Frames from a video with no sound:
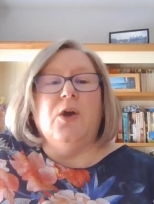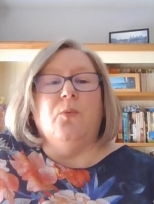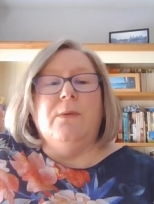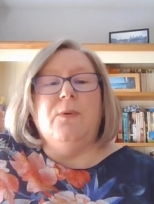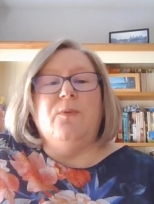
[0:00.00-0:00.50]

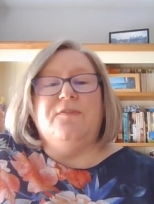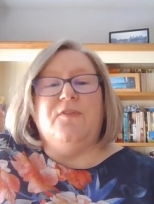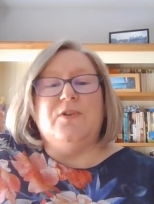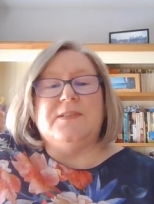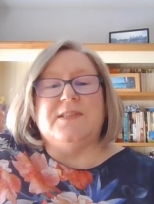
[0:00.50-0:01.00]
Women were
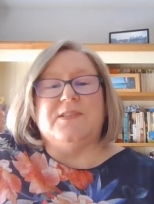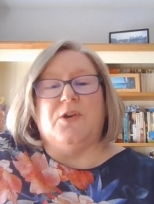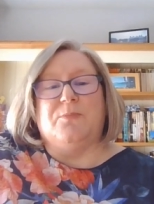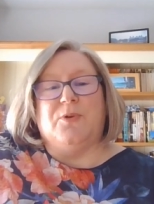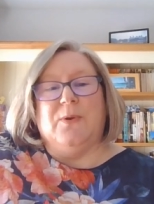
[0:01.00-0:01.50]
forced to
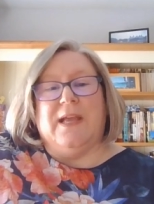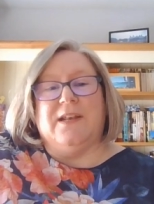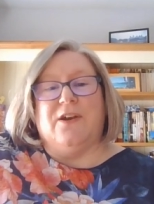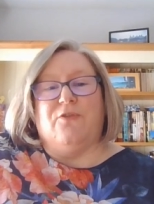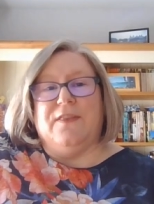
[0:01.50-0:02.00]
stop
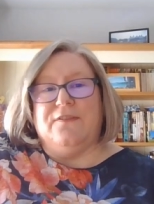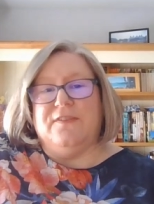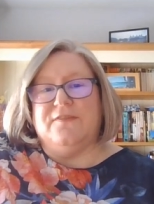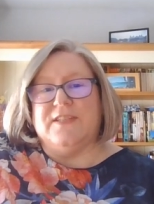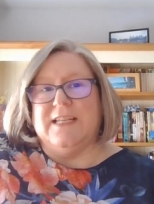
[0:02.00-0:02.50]
brewing around the
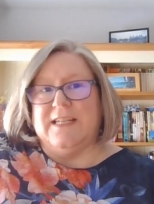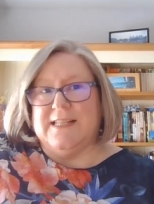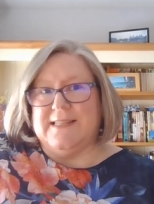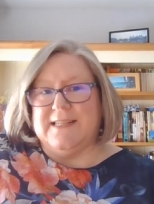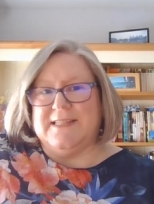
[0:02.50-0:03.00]
15
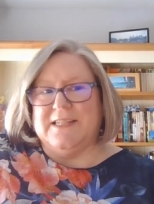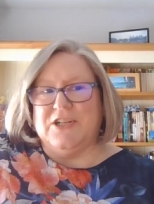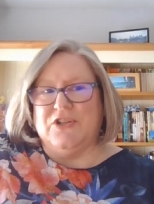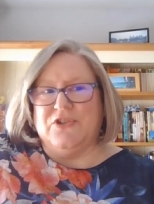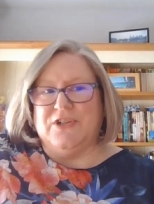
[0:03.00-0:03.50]
and
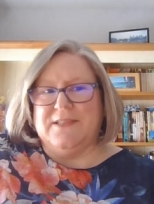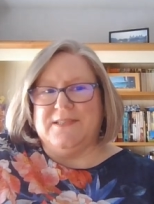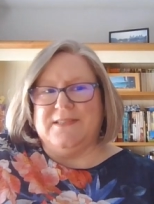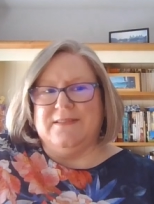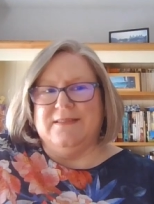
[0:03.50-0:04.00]

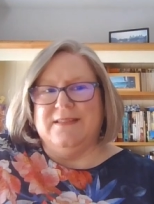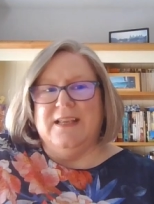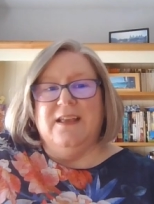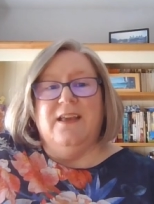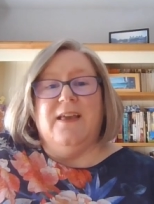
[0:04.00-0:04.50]
1600s.
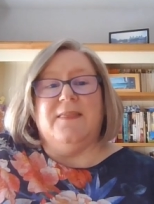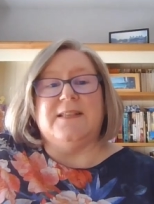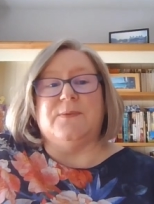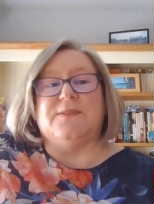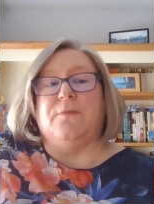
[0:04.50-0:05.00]

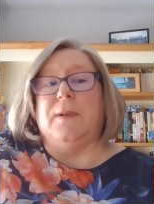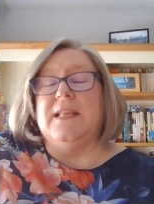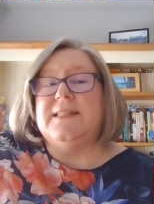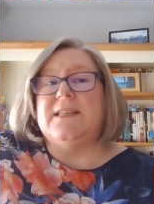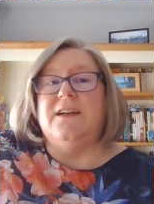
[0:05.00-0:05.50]
This was for
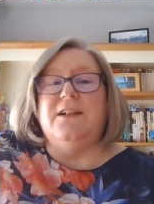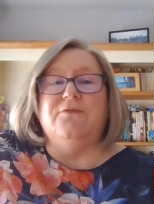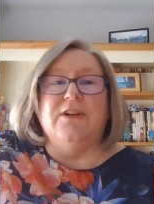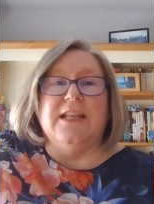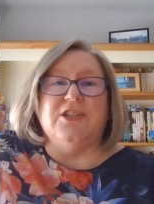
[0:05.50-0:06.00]
political,
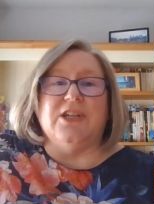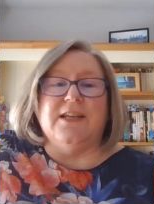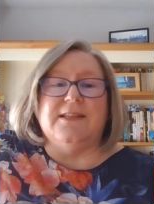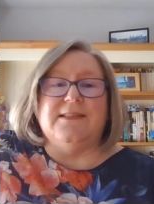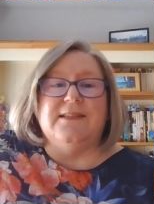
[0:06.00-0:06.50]

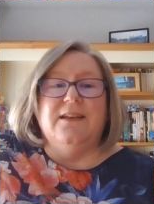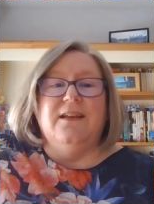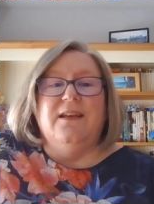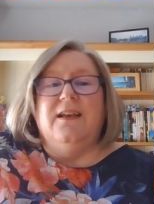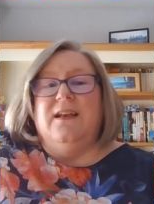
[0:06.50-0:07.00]
religious,
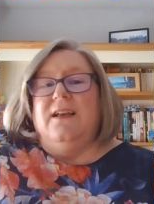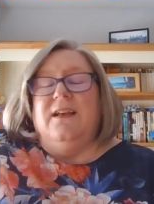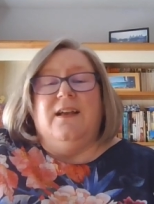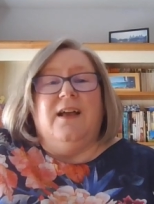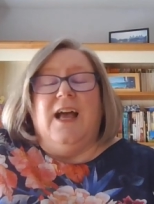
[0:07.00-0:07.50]

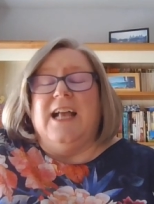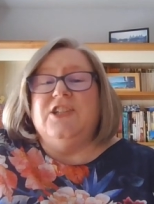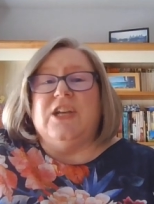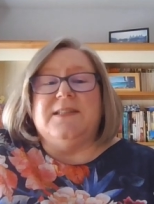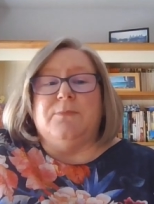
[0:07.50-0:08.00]

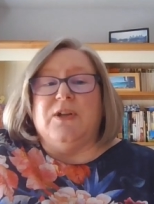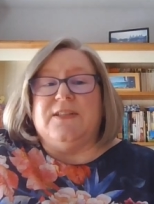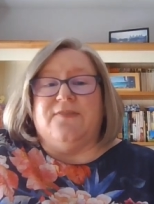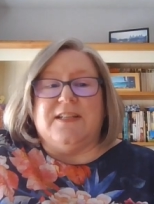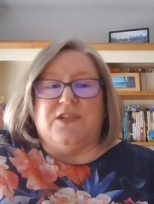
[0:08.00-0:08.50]
and gender
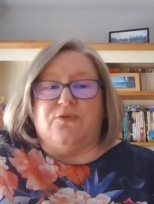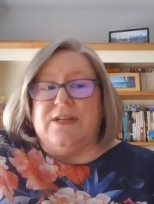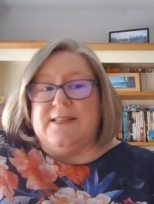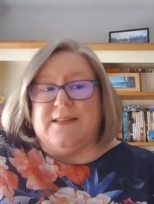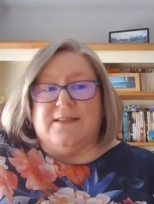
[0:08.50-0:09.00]
motivated
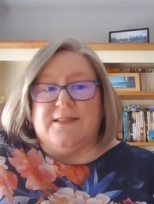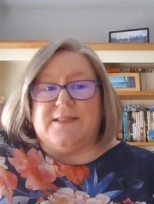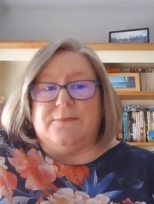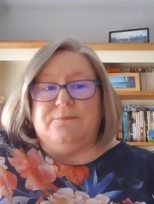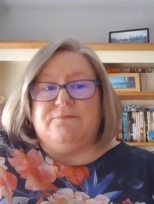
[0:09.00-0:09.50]
reasons.
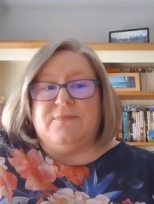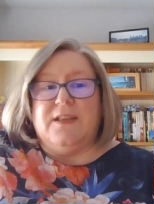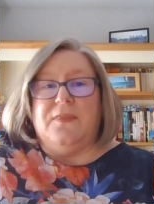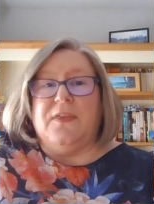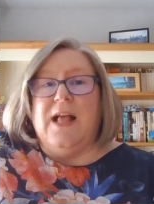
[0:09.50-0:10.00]

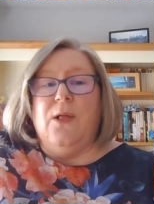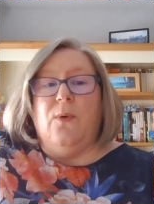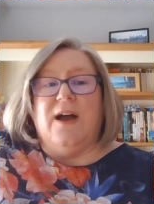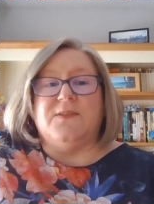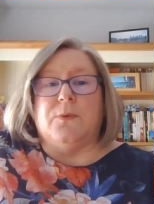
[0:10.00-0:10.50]
The
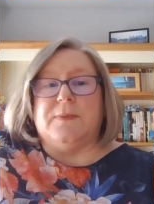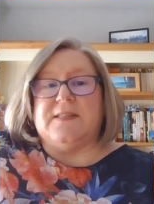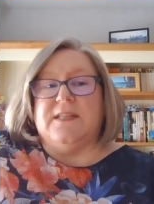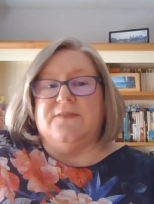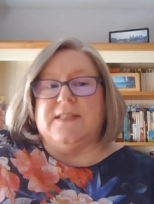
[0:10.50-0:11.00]
alewives were
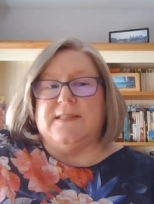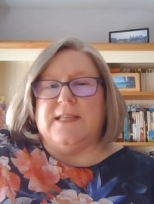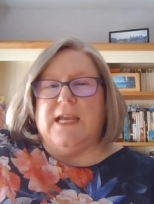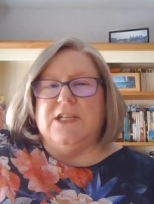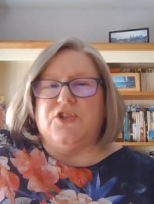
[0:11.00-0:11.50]
perceived as
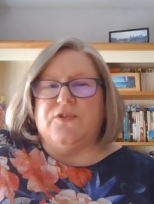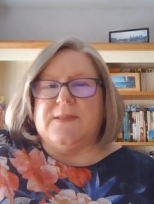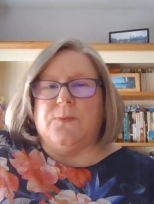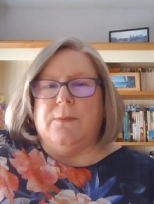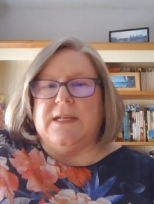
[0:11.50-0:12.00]

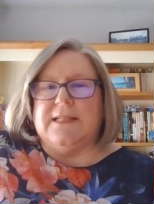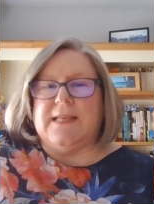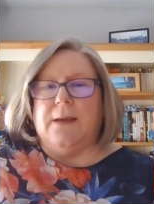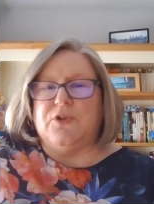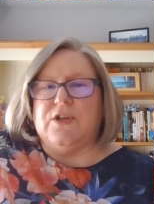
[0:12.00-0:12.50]
dangerous women and
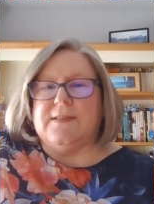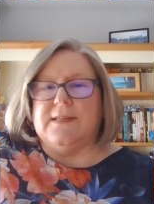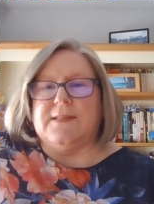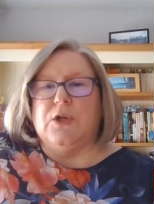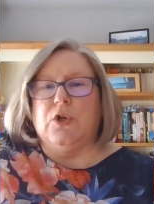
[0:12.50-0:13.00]

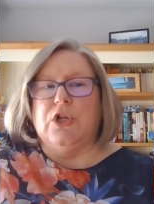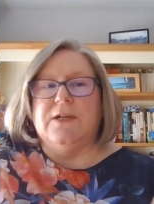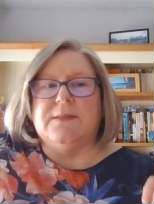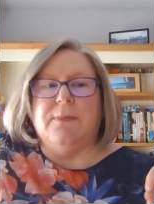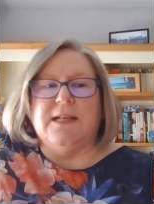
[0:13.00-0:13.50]
temptresses who
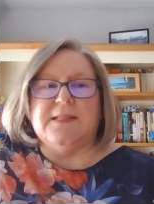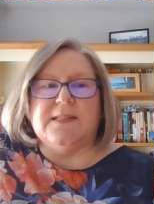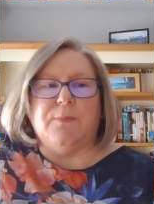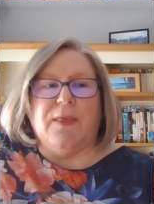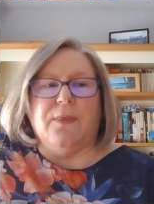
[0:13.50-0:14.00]
lured men to
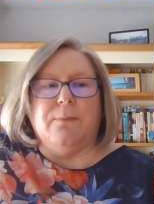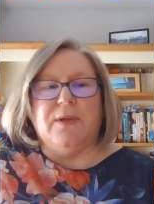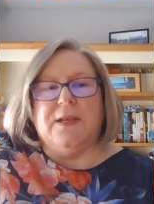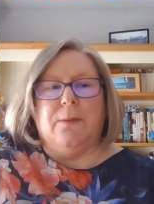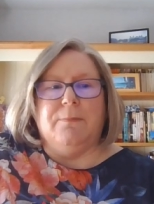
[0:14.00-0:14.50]
spend their
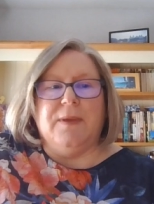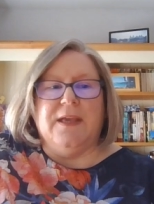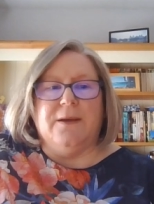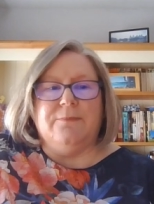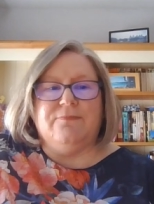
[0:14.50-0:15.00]
money on
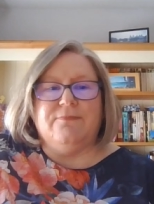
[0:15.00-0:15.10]
beer.